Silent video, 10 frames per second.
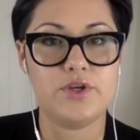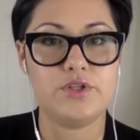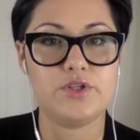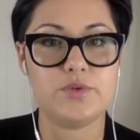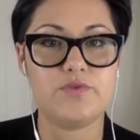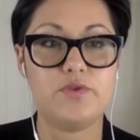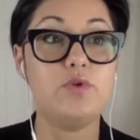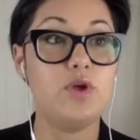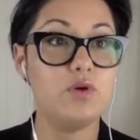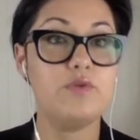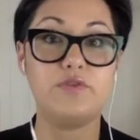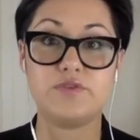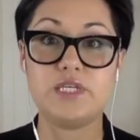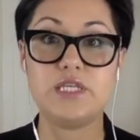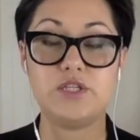So if you've
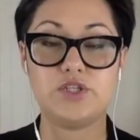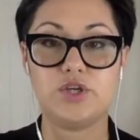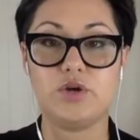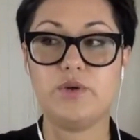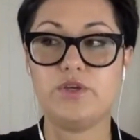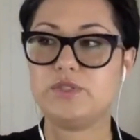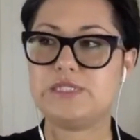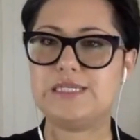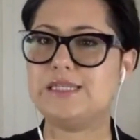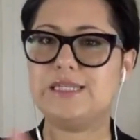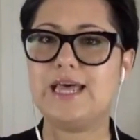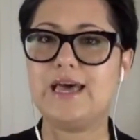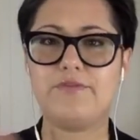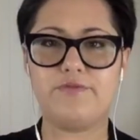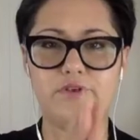seen this show and you didn't
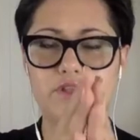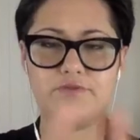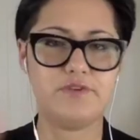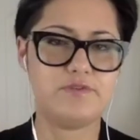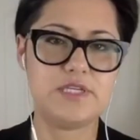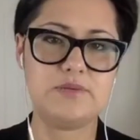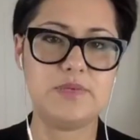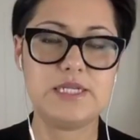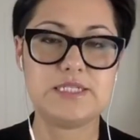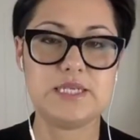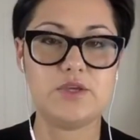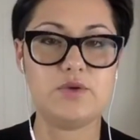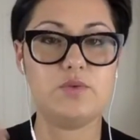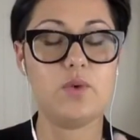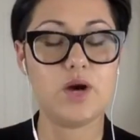laugh for the 15 minutes that
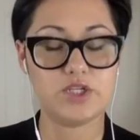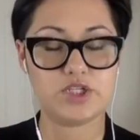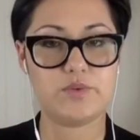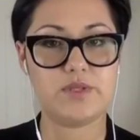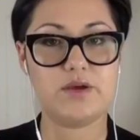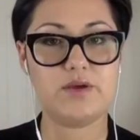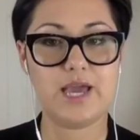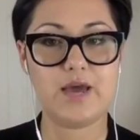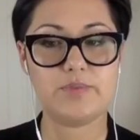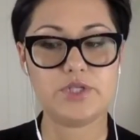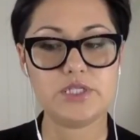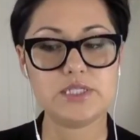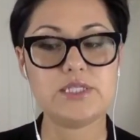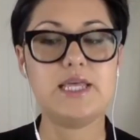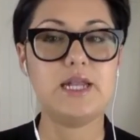you watched it without
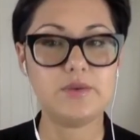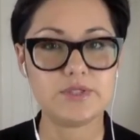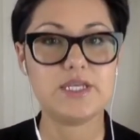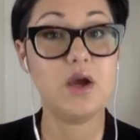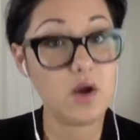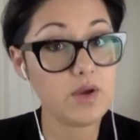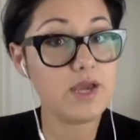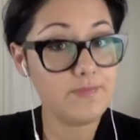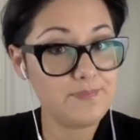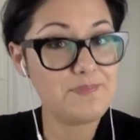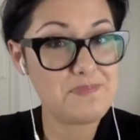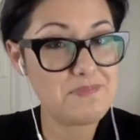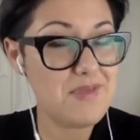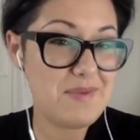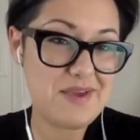captions, then I would say, okay,
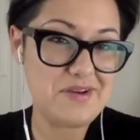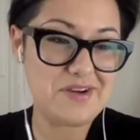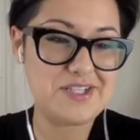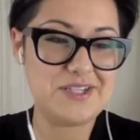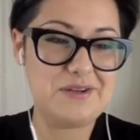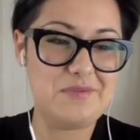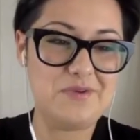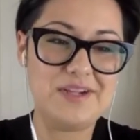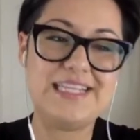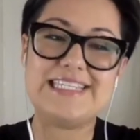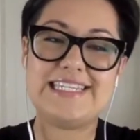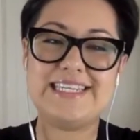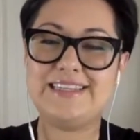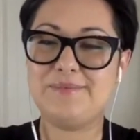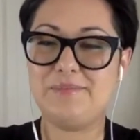maybe encourage a little more
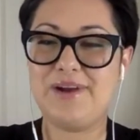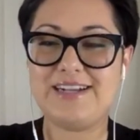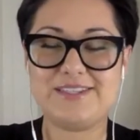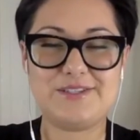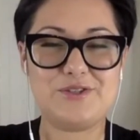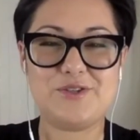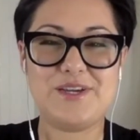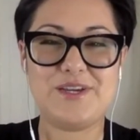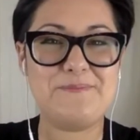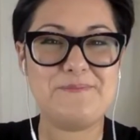listening practice or training.